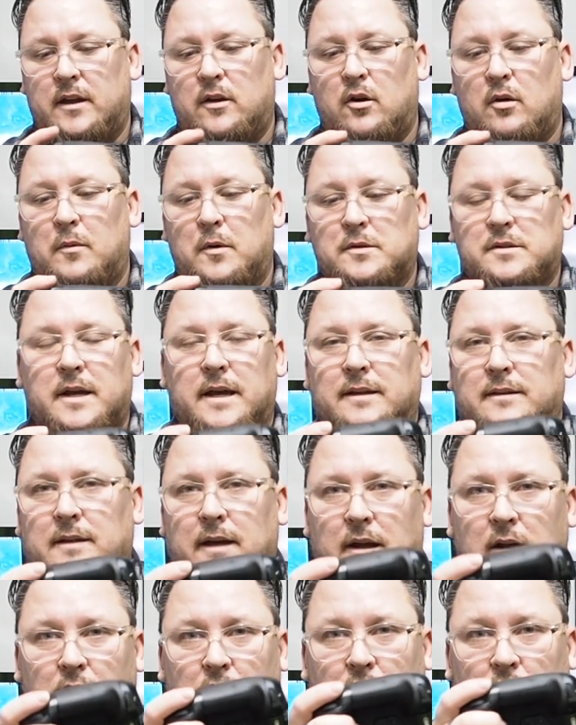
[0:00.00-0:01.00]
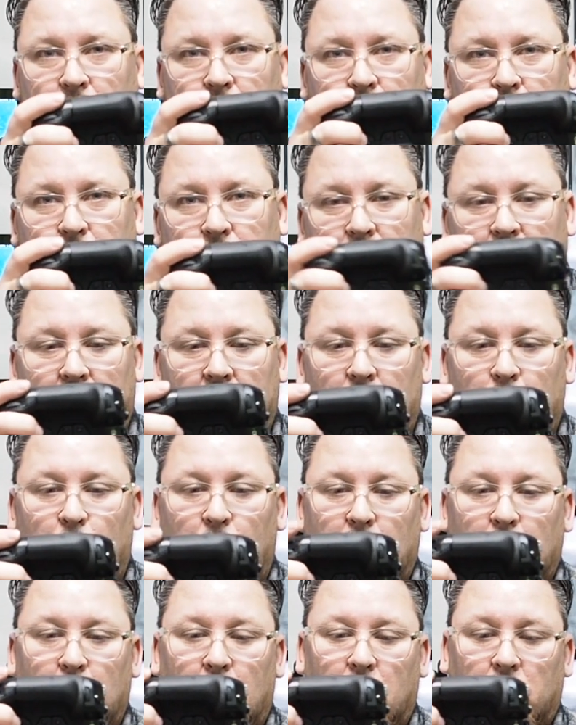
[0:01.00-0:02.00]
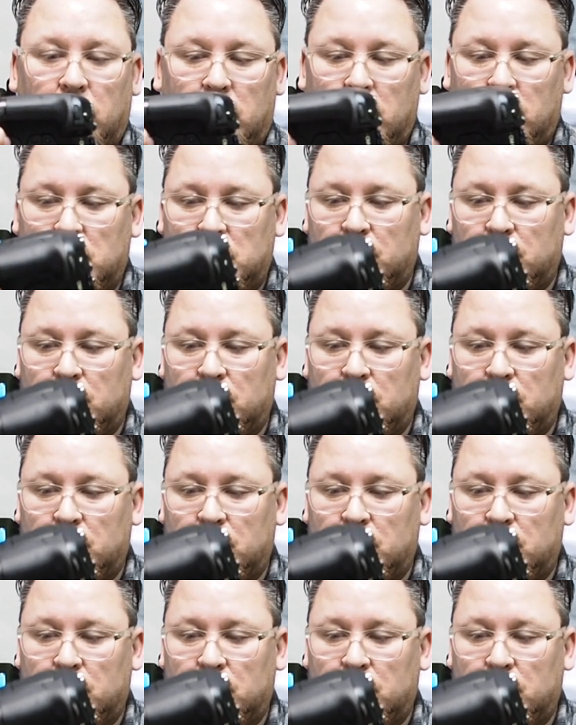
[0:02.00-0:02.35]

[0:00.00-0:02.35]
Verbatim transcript: almost identical to the E-M1 Mark II